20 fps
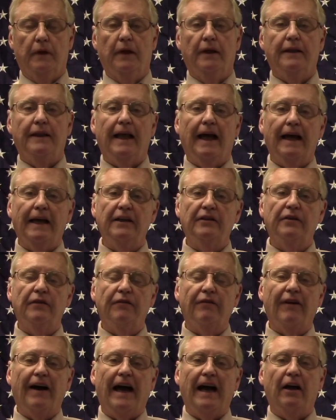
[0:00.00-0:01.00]
That is a
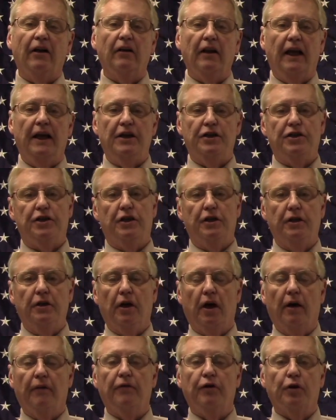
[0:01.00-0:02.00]
violation
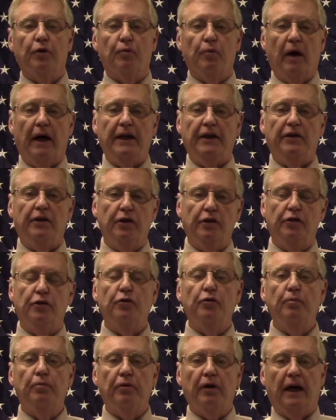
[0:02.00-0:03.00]
of your right to
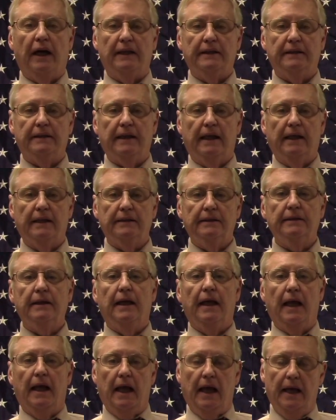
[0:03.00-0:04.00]
due process
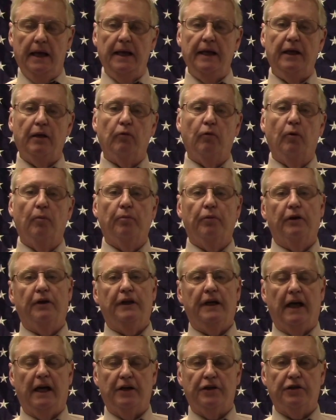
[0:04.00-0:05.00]
and equal
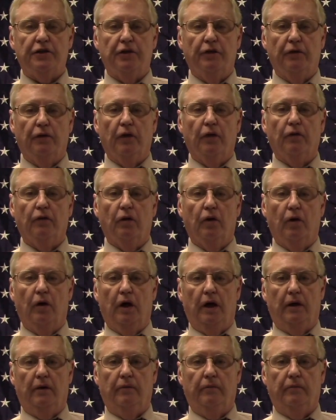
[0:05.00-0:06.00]
protection of the
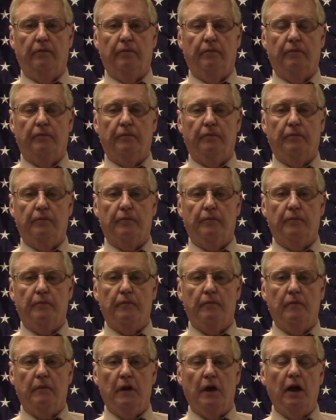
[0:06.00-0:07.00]
law.
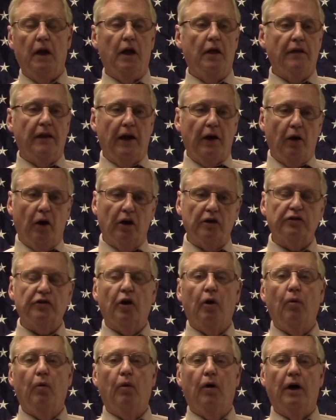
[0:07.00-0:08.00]
They
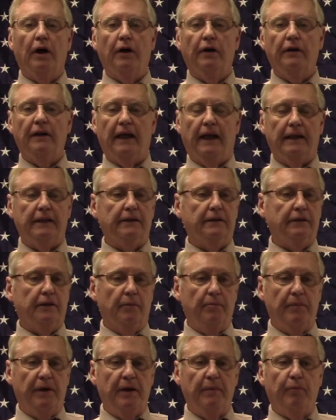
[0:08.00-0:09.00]
also order that the
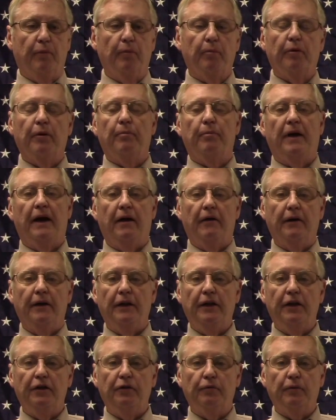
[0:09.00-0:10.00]
people preparing
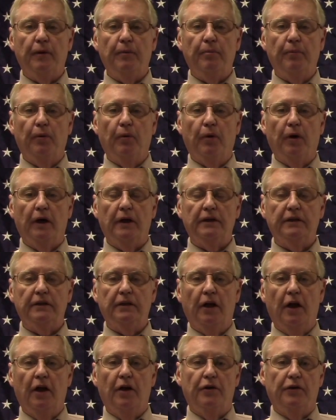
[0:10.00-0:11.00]
these reports
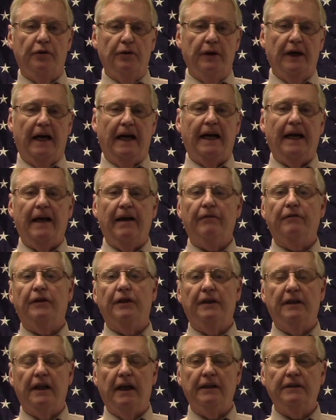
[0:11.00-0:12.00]
do not have to
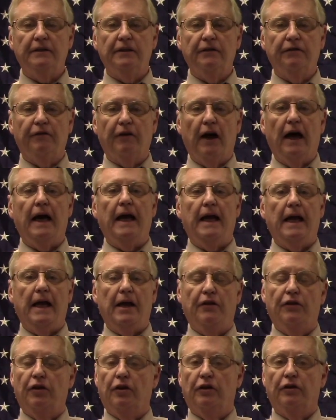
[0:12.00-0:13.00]
testify
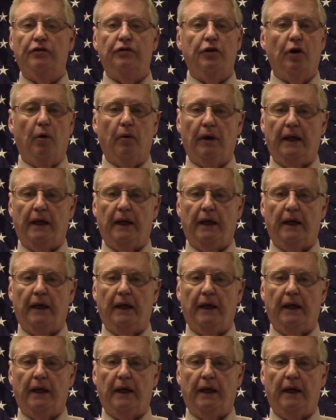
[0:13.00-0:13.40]
and there is no